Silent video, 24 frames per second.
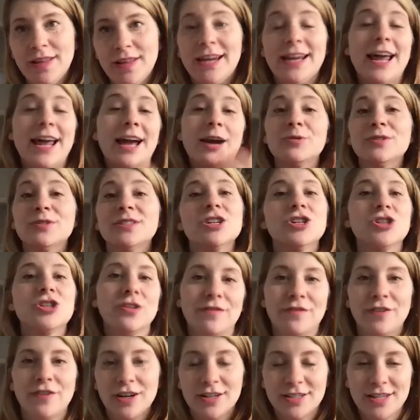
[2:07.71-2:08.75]
like an
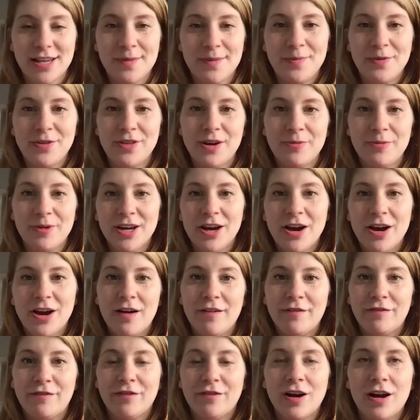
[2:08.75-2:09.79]
acquisition, for example, that we
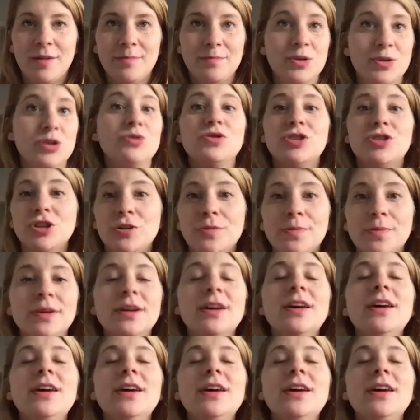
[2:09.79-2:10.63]
got from YouTube,